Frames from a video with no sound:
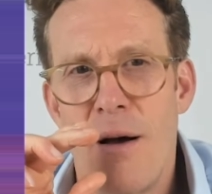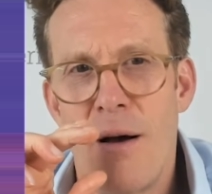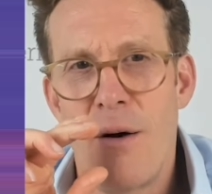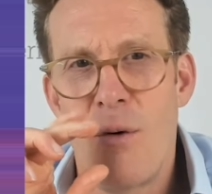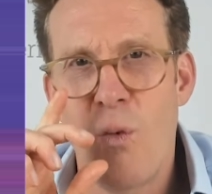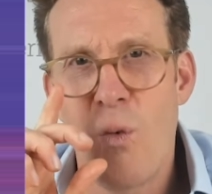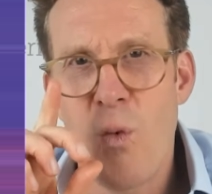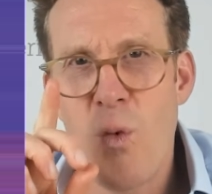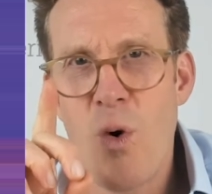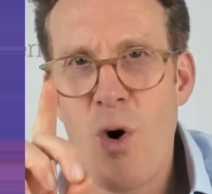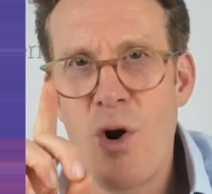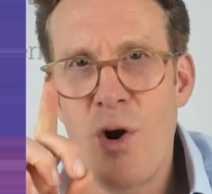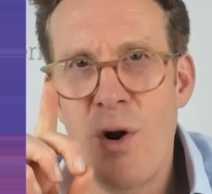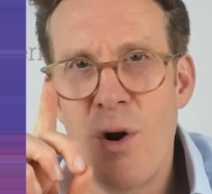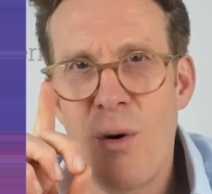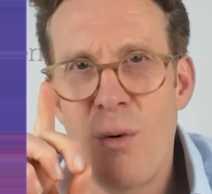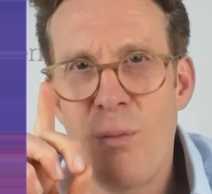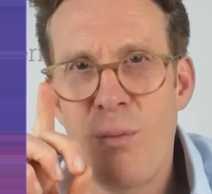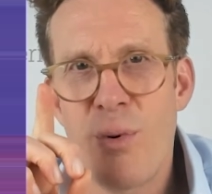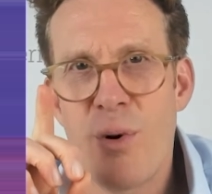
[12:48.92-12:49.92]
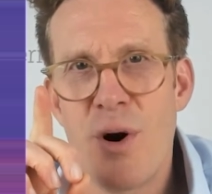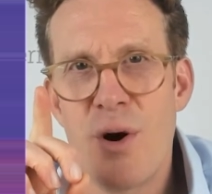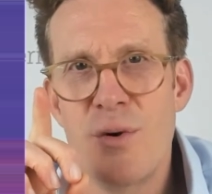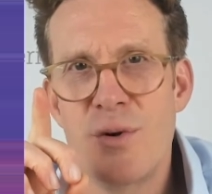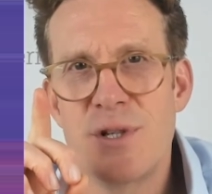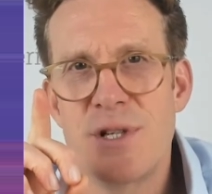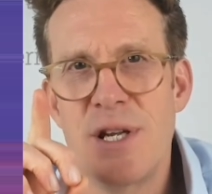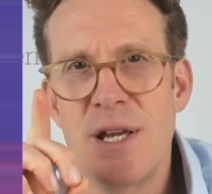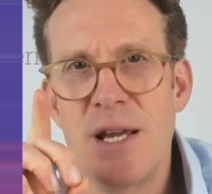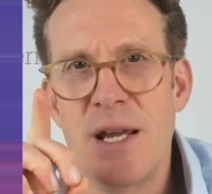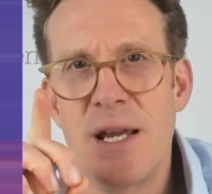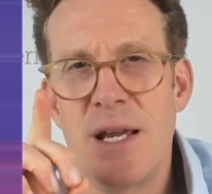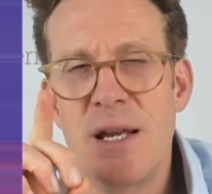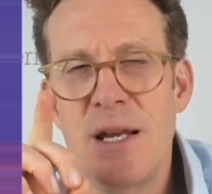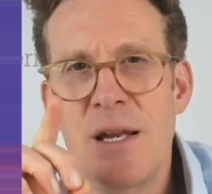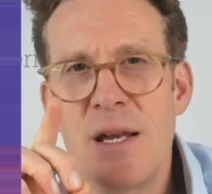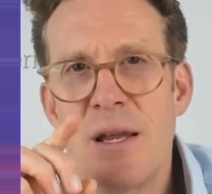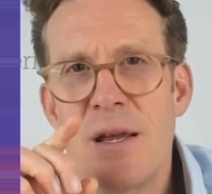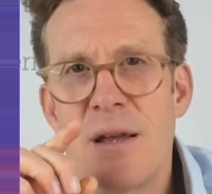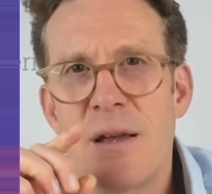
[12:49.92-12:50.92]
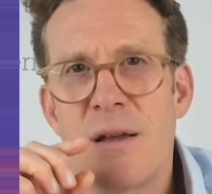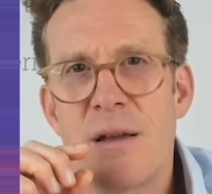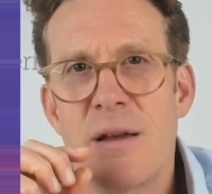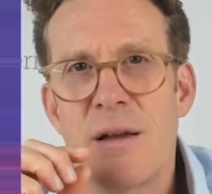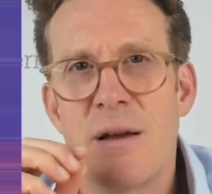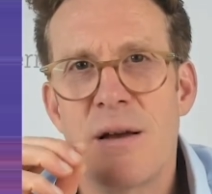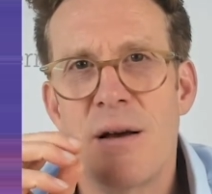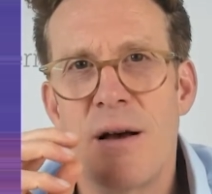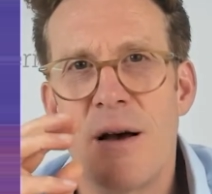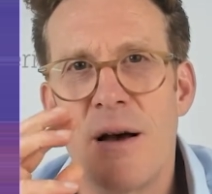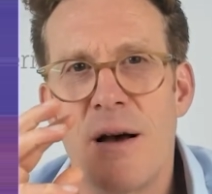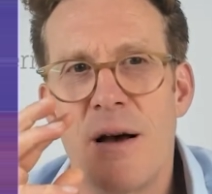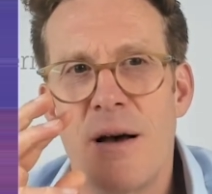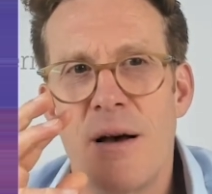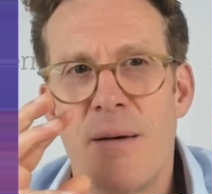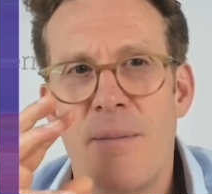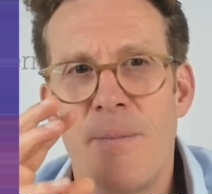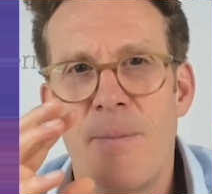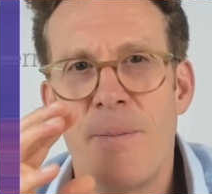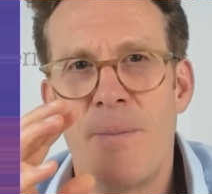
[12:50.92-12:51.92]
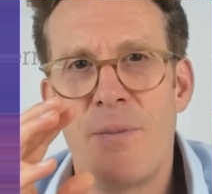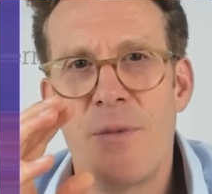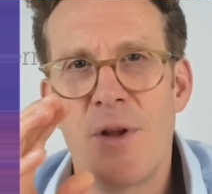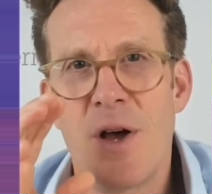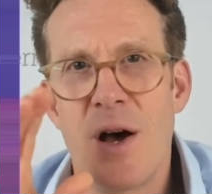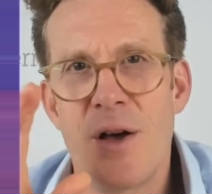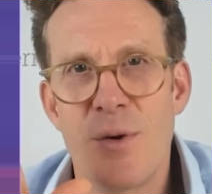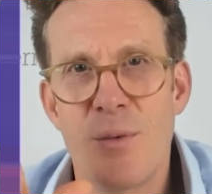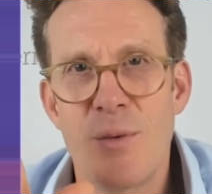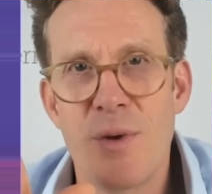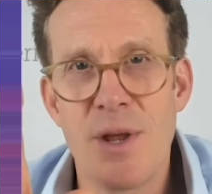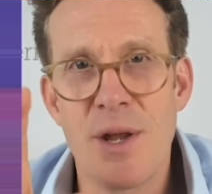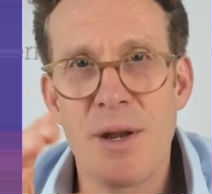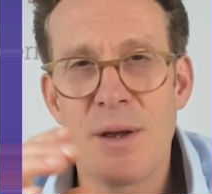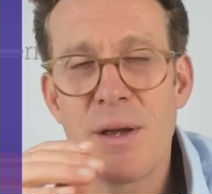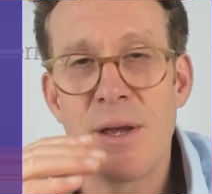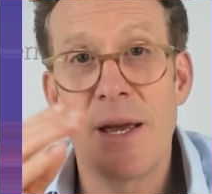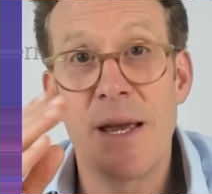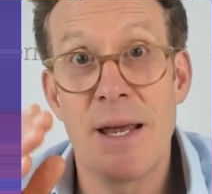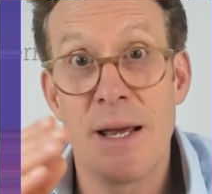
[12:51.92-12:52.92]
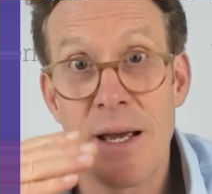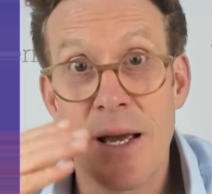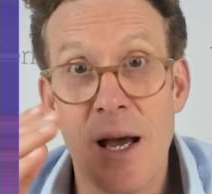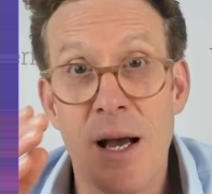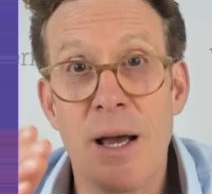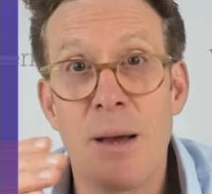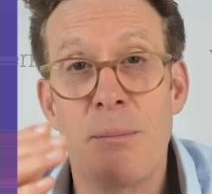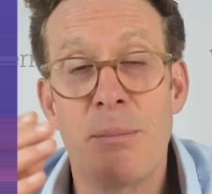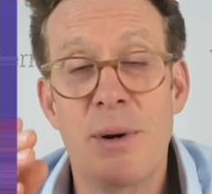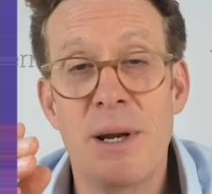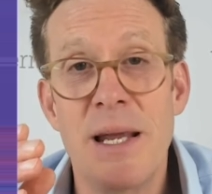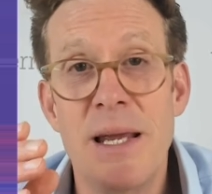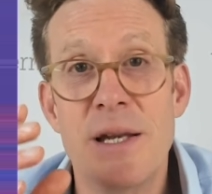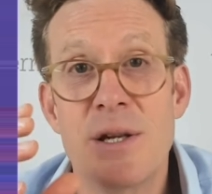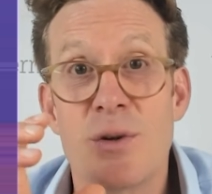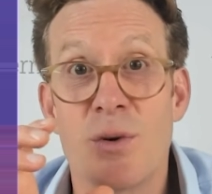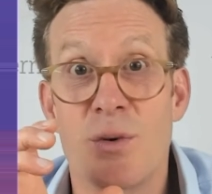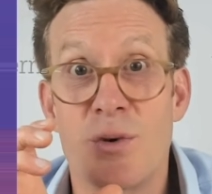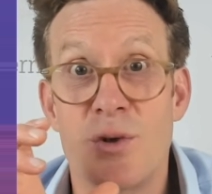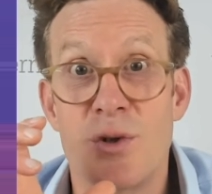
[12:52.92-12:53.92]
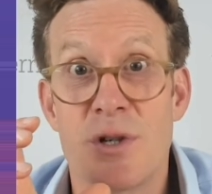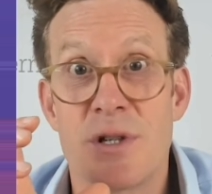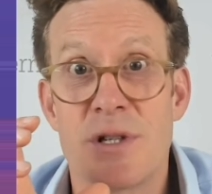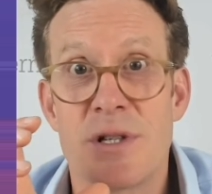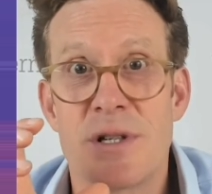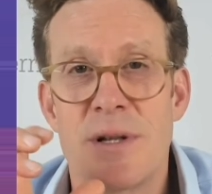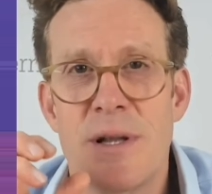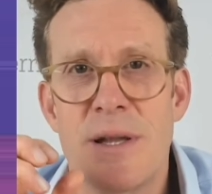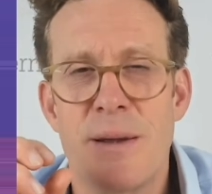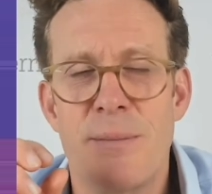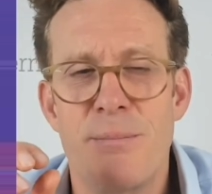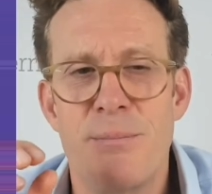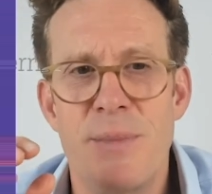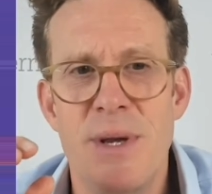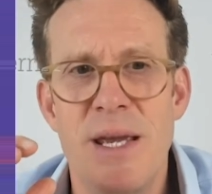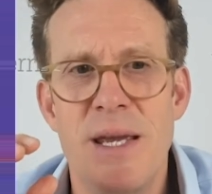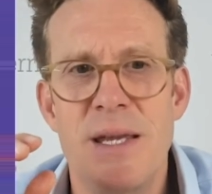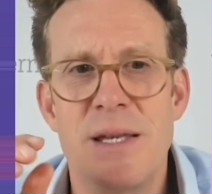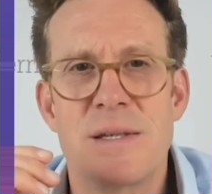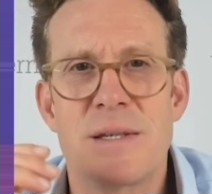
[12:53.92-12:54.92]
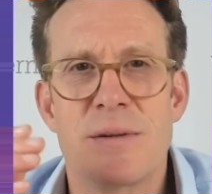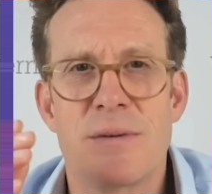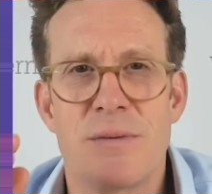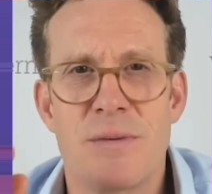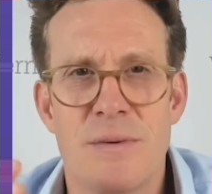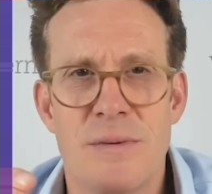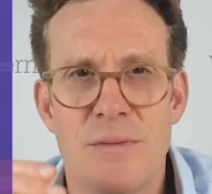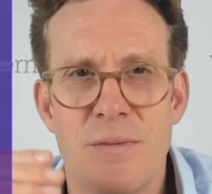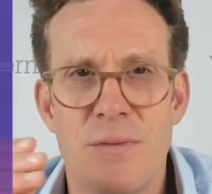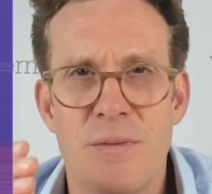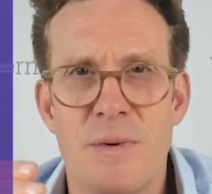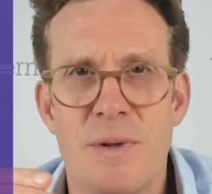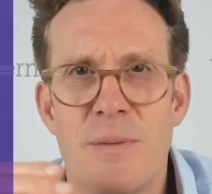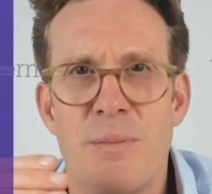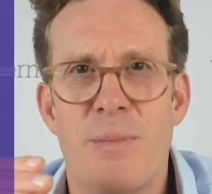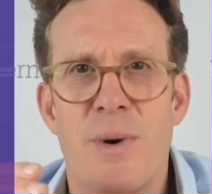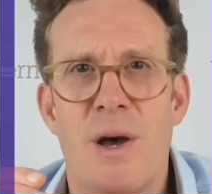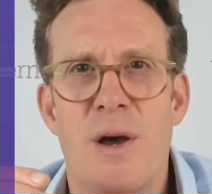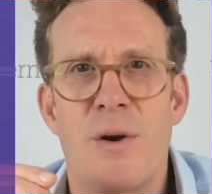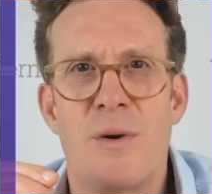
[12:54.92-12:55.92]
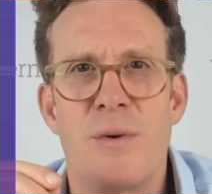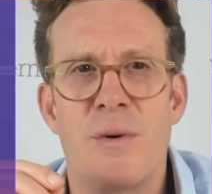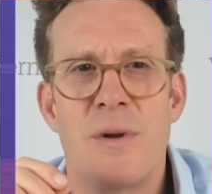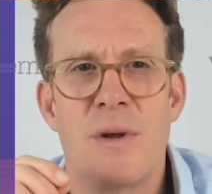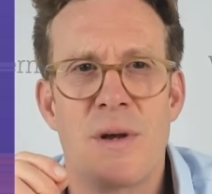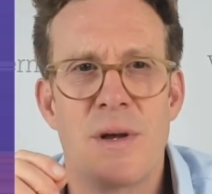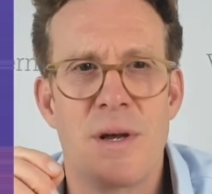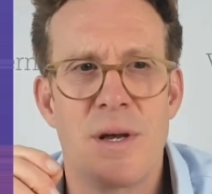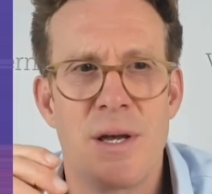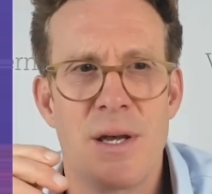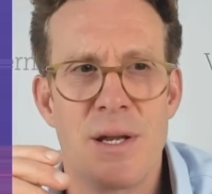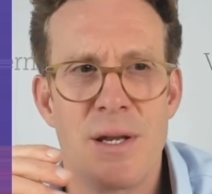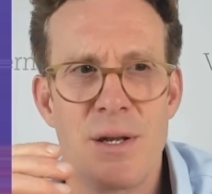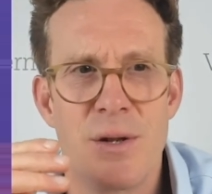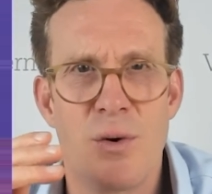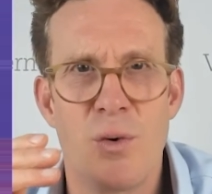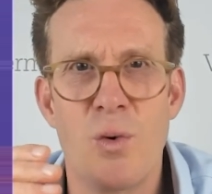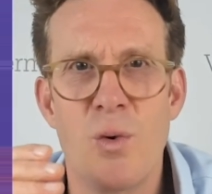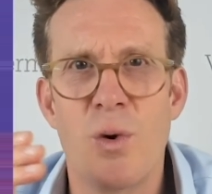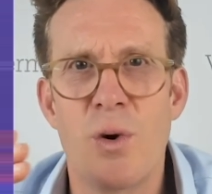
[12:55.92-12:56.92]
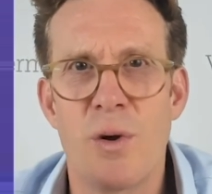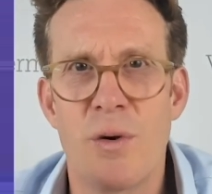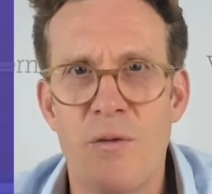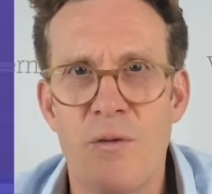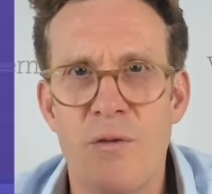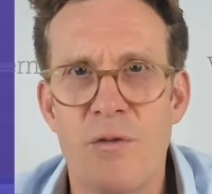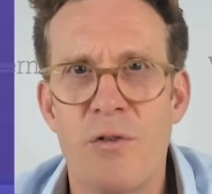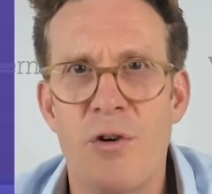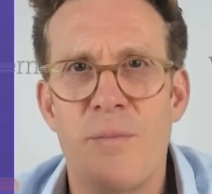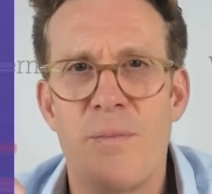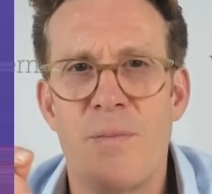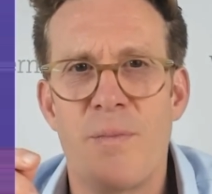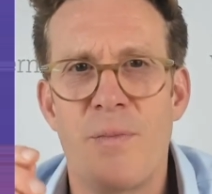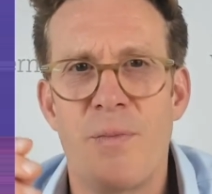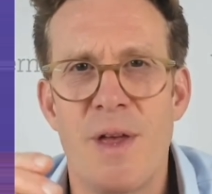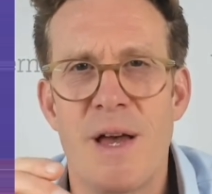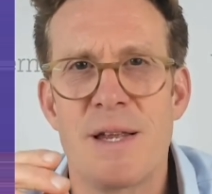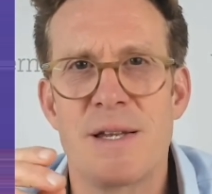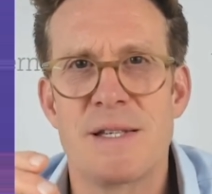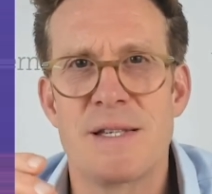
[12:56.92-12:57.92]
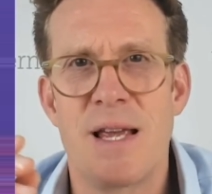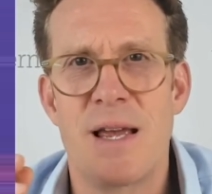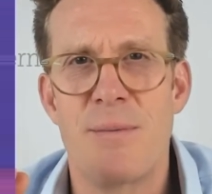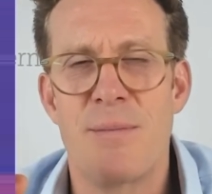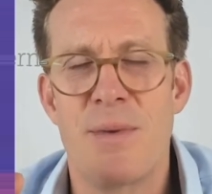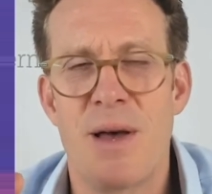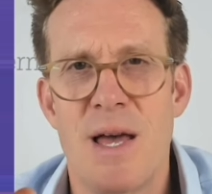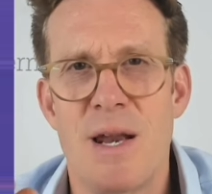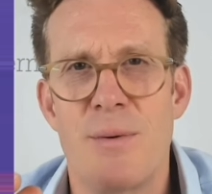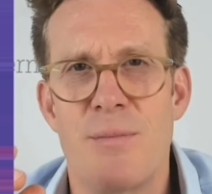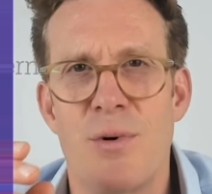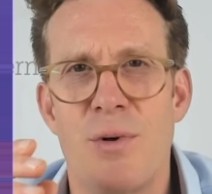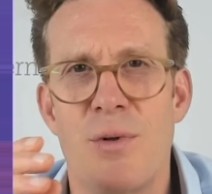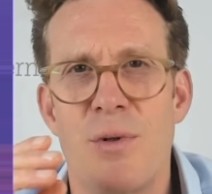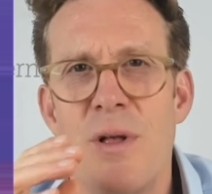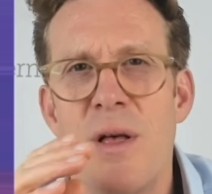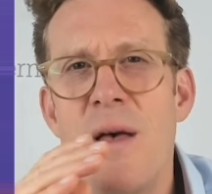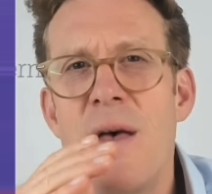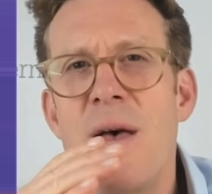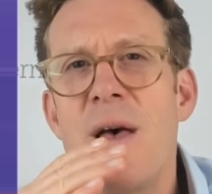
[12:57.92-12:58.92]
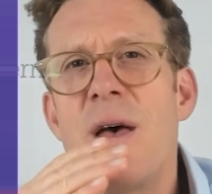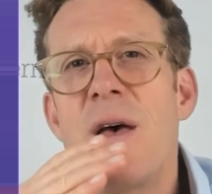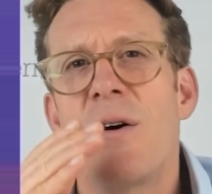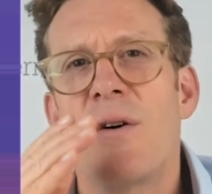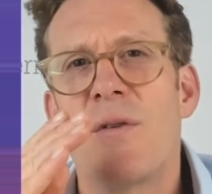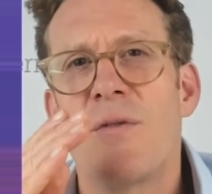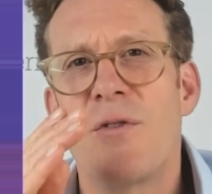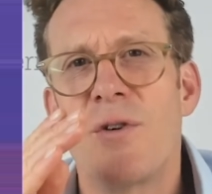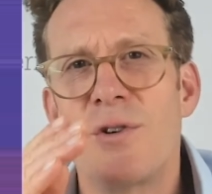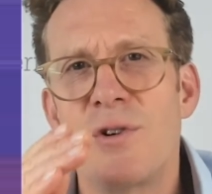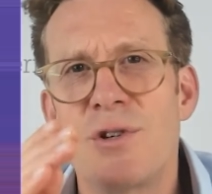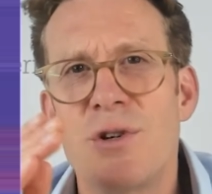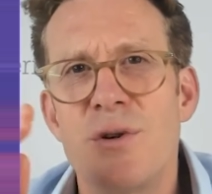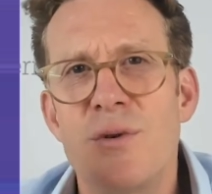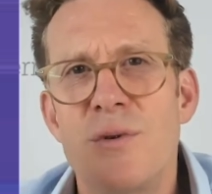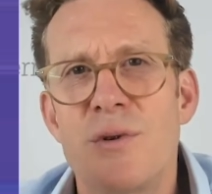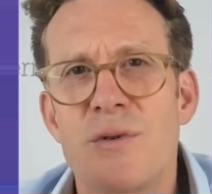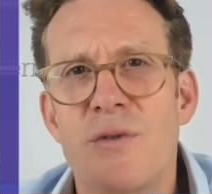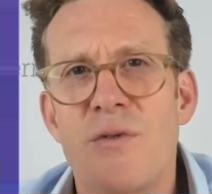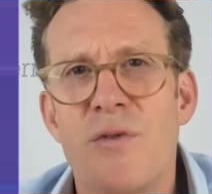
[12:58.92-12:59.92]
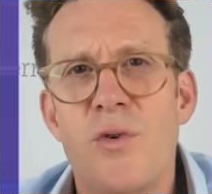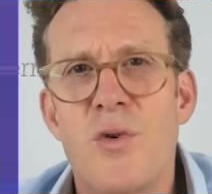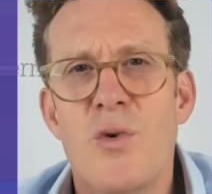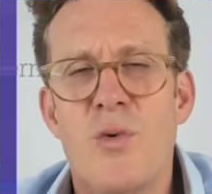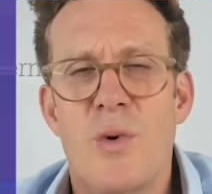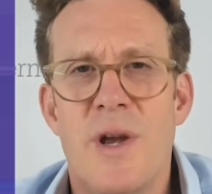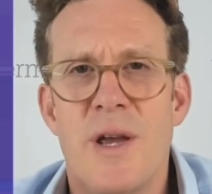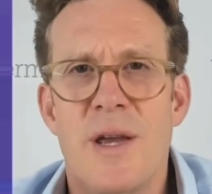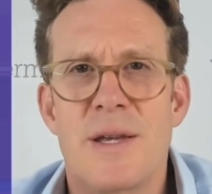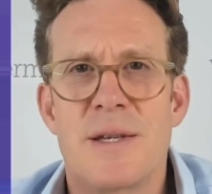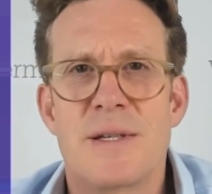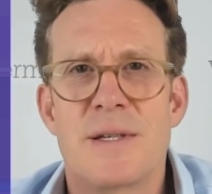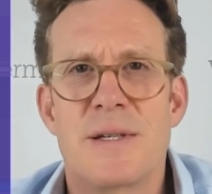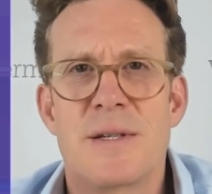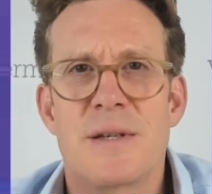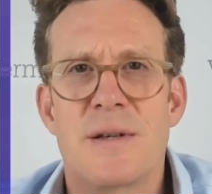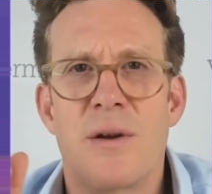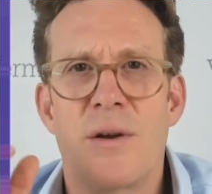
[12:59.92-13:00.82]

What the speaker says: one protein, either within a complete or just the meat with bone and organ from that same animal for 2 to 4 weeks.